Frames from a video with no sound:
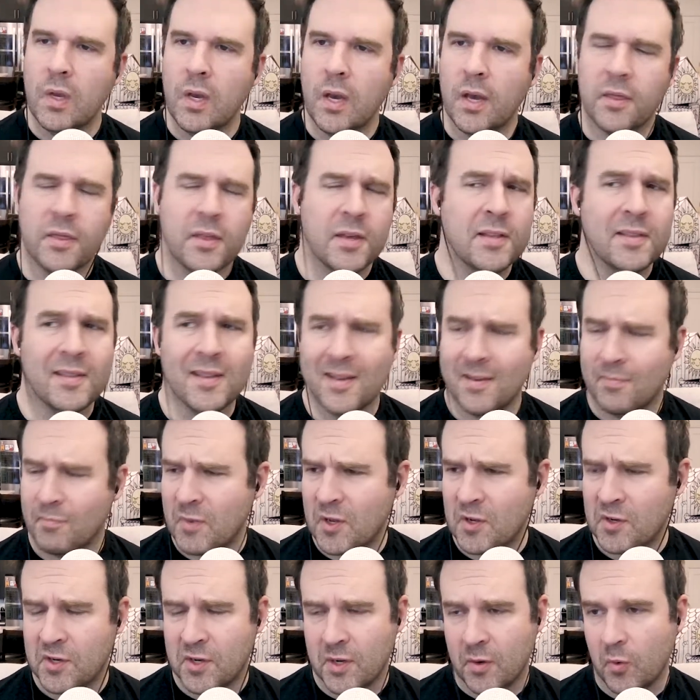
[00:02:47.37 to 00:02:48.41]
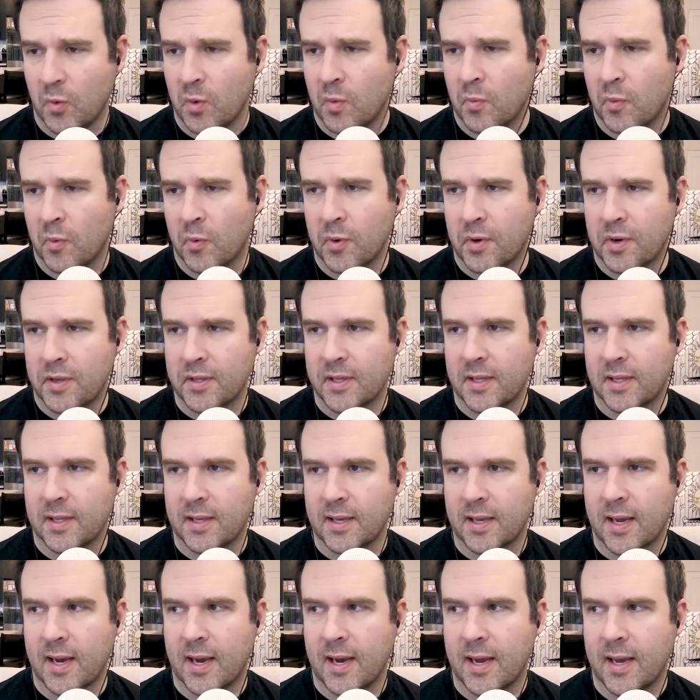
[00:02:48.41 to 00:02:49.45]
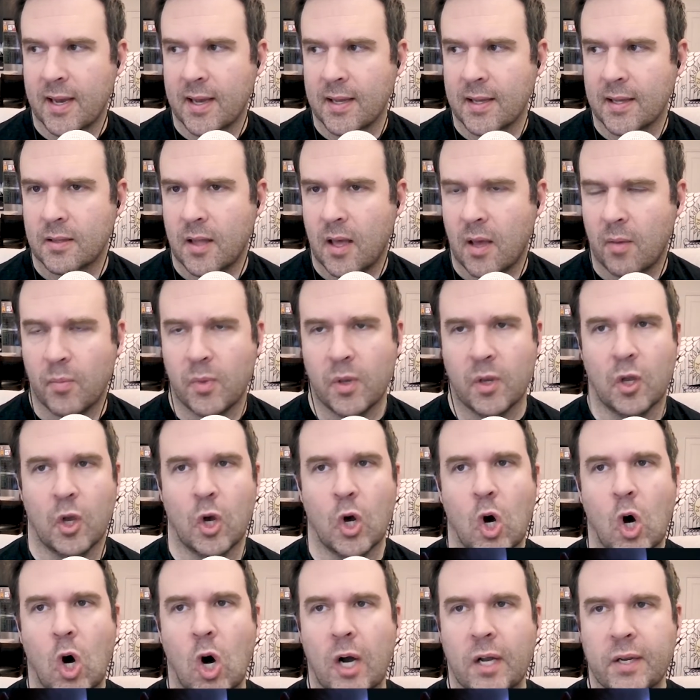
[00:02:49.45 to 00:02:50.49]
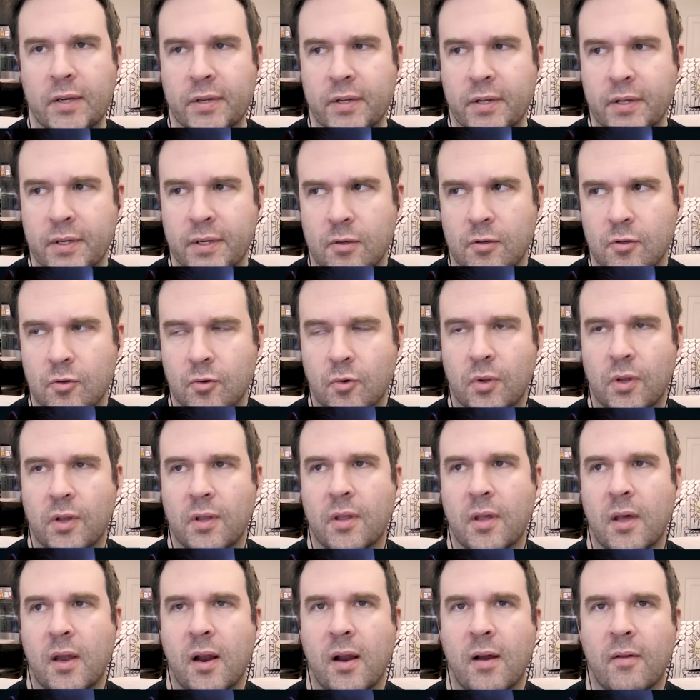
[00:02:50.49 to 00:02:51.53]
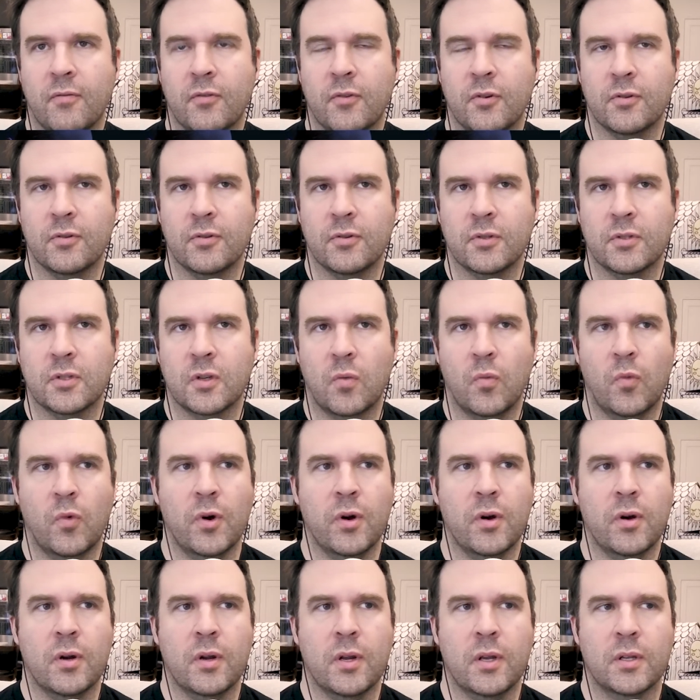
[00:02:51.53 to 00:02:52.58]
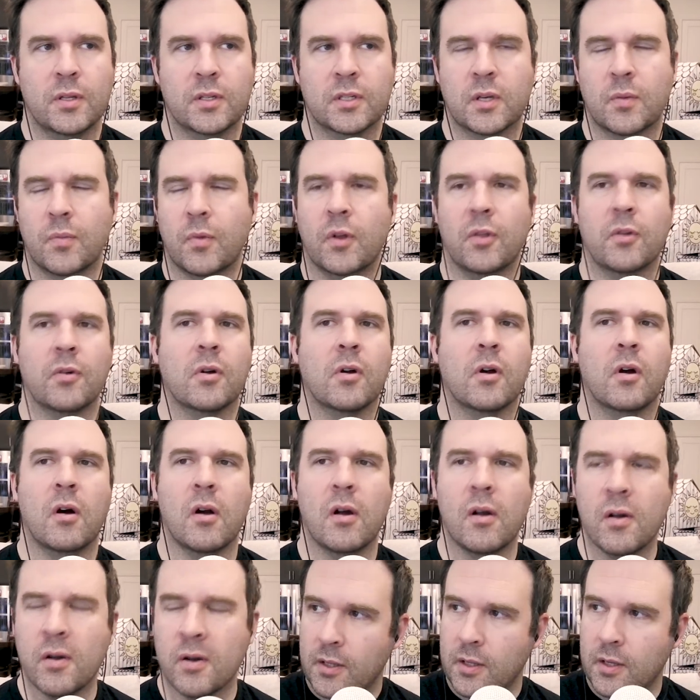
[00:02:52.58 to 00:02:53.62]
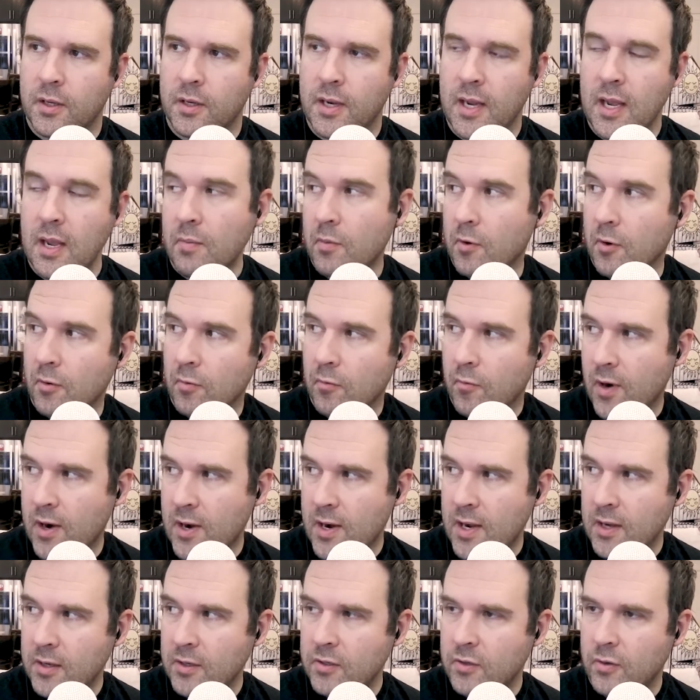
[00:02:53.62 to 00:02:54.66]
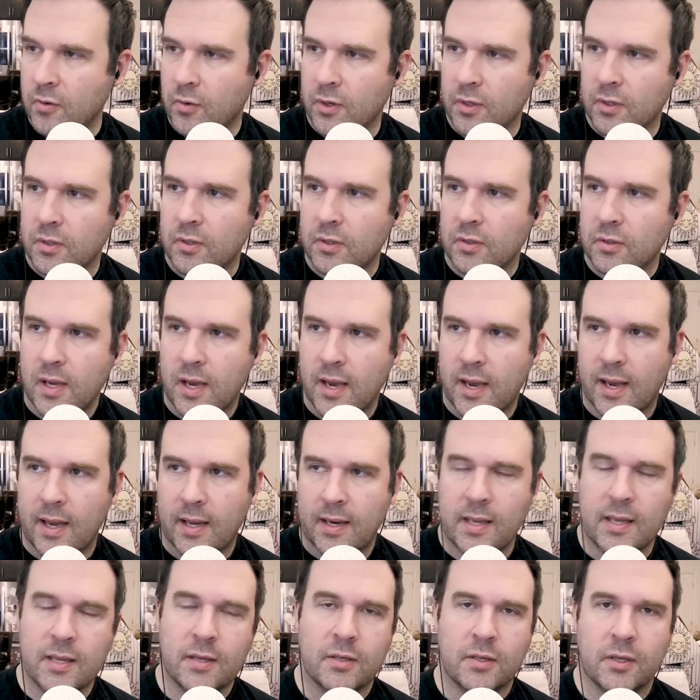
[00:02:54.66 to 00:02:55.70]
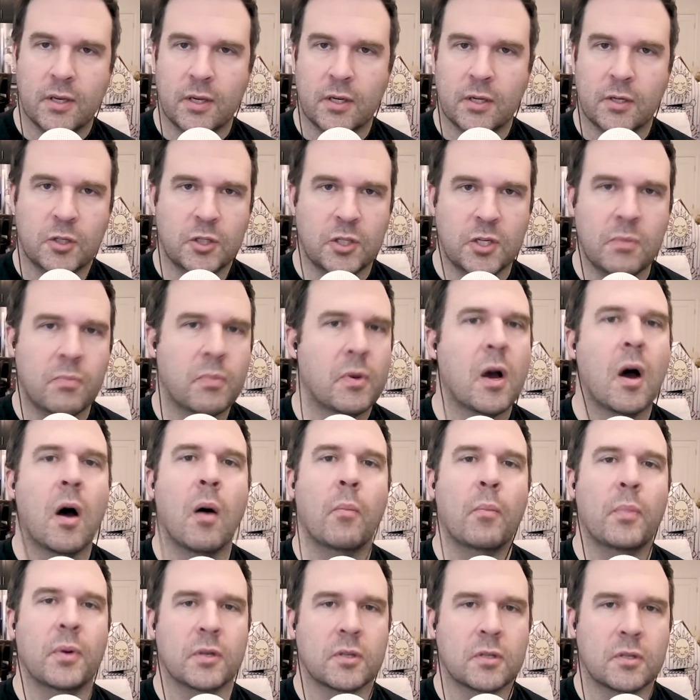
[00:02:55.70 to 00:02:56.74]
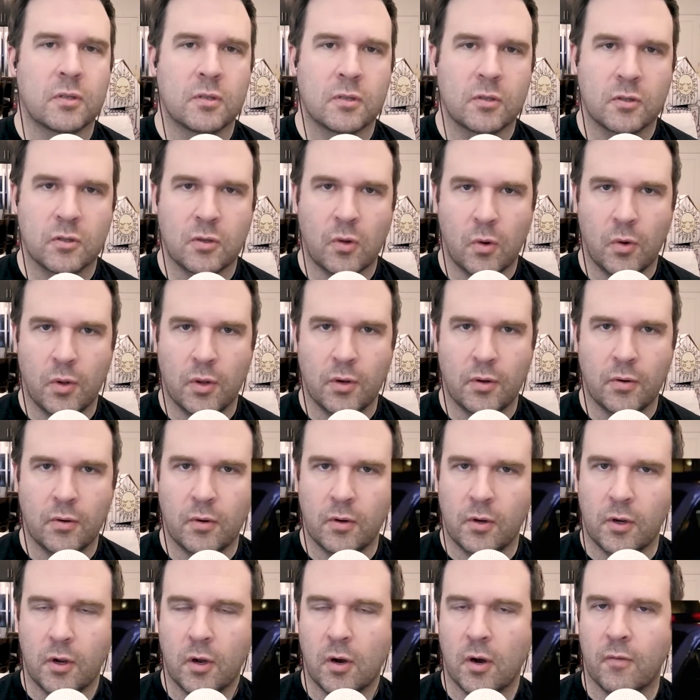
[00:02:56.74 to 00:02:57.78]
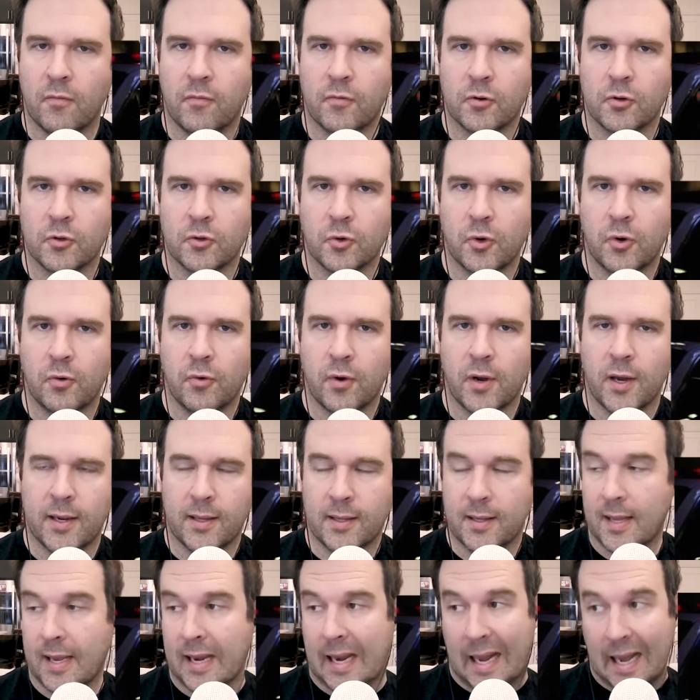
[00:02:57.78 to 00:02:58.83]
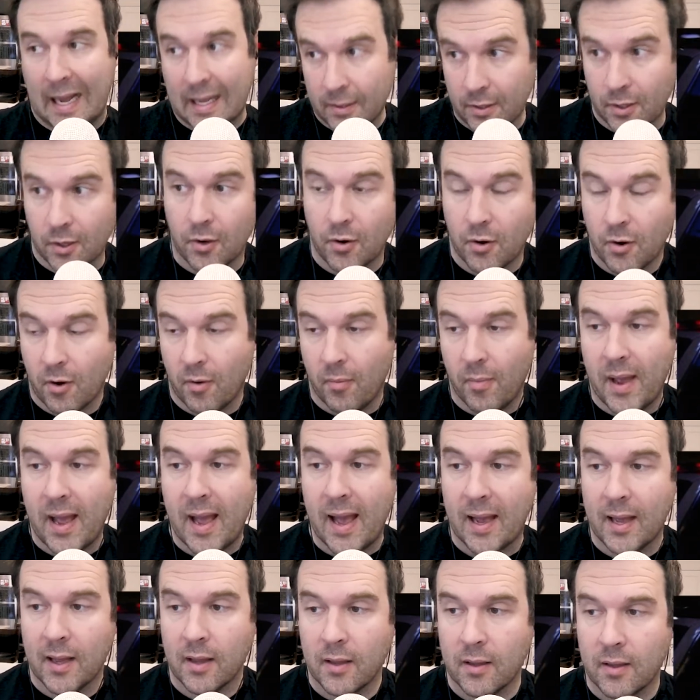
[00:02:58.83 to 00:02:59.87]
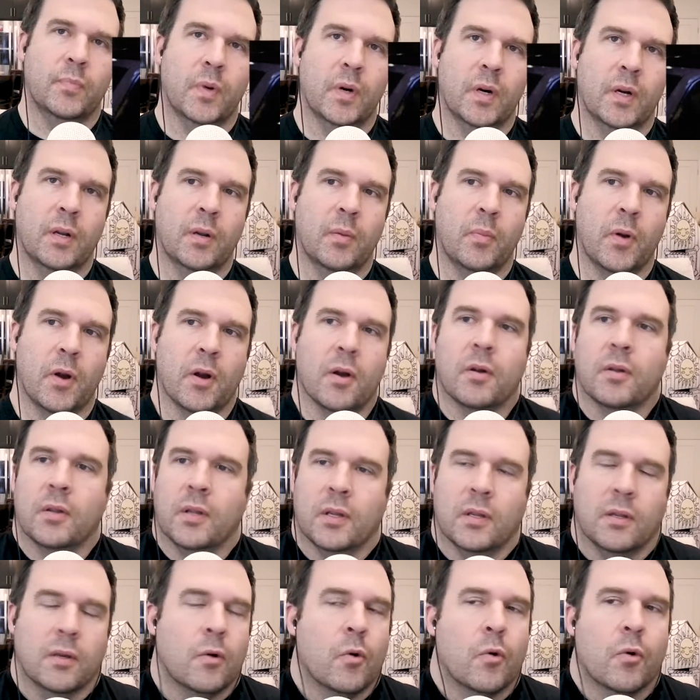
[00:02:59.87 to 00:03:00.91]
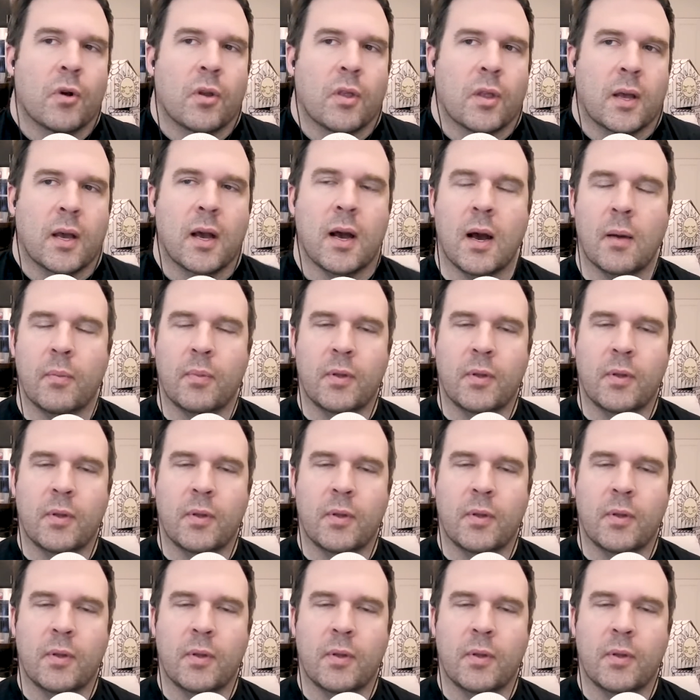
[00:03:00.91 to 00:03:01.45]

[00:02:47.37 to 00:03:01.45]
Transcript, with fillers: I think they mentioned at one point that the guy had been caught shortly thereafter somewhere in some other car. The neighbor right next to us had his like Jeep Compass stolen and gone for a joyride. They got the car back, but apparently according to the cop,